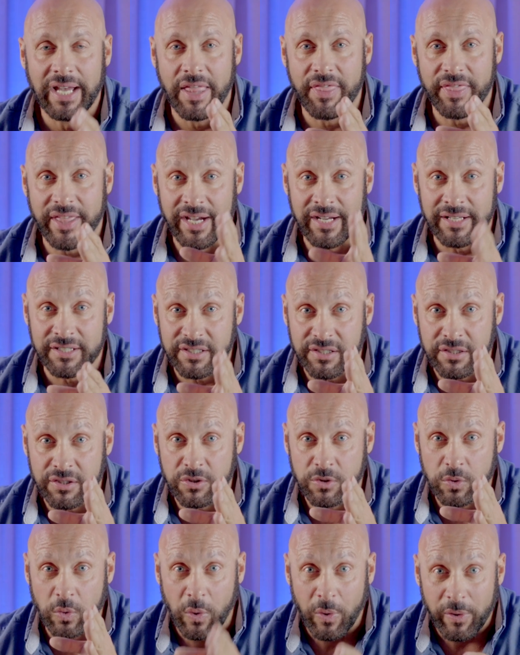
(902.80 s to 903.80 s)
And their
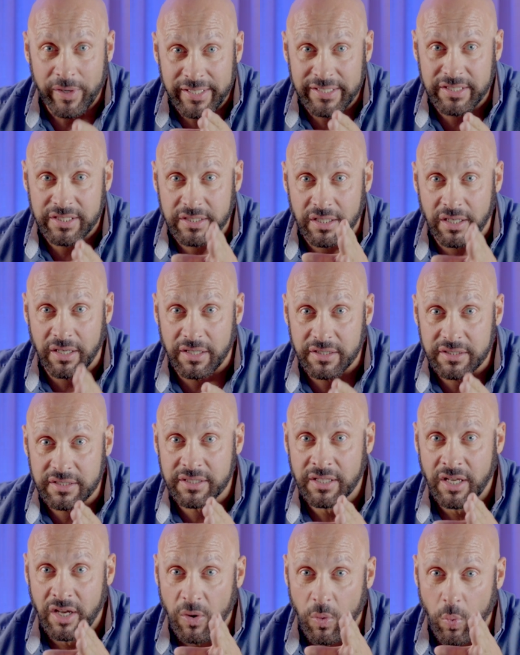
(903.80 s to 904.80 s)
story
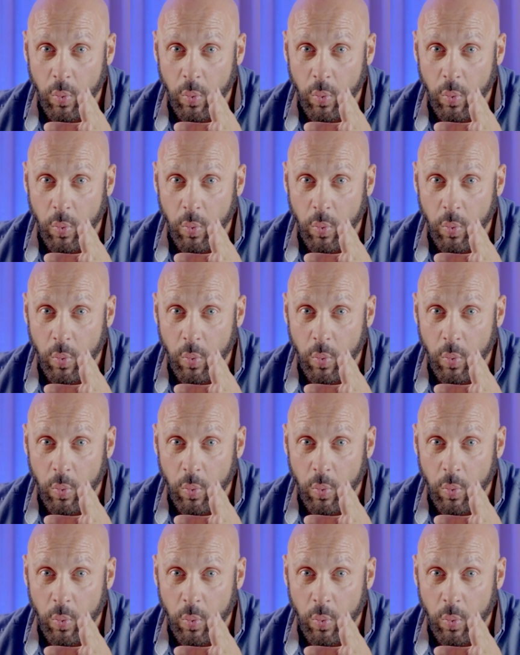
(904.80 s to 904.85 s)
starts